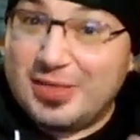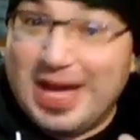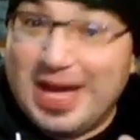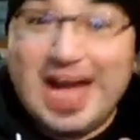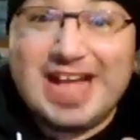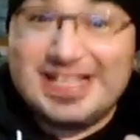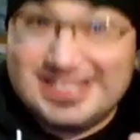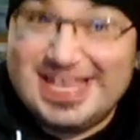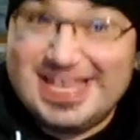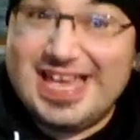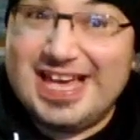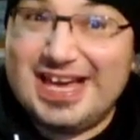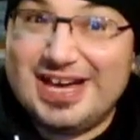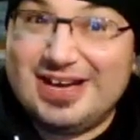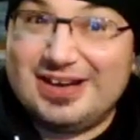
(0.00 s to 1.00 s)
the
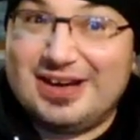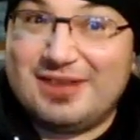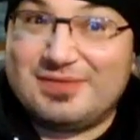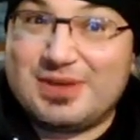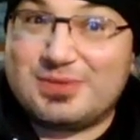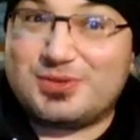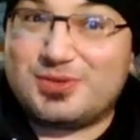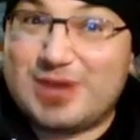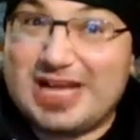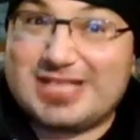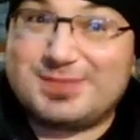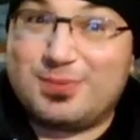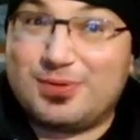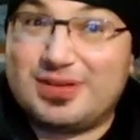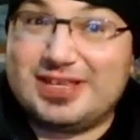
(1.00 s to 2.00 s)
idea of them
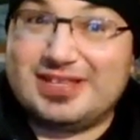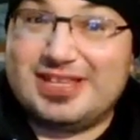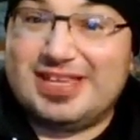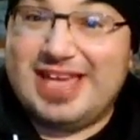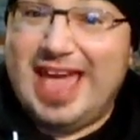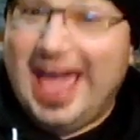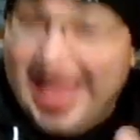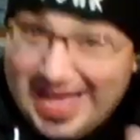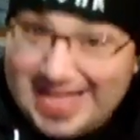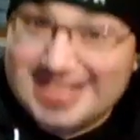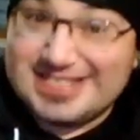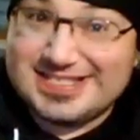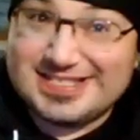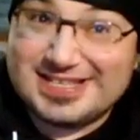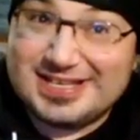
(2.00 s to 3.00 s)
transporting the
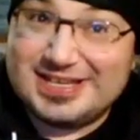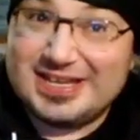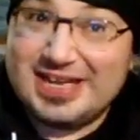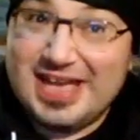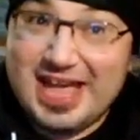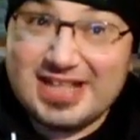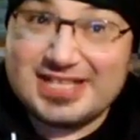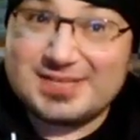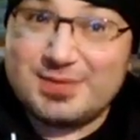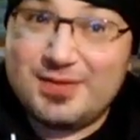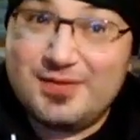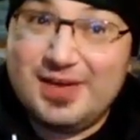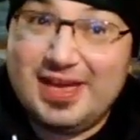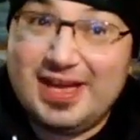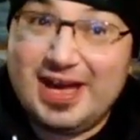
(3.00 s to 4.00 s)
heads in this
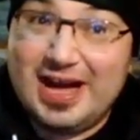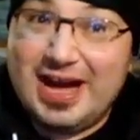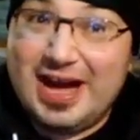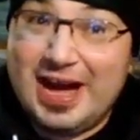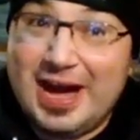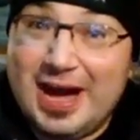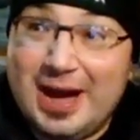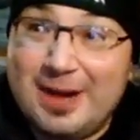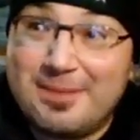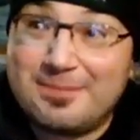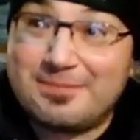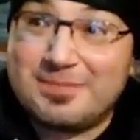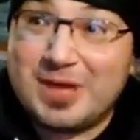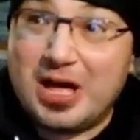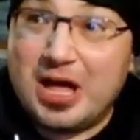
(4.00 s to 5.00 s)
movie,
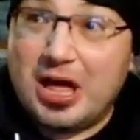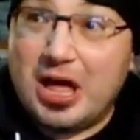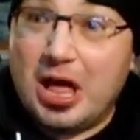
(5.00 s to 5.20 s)
clearly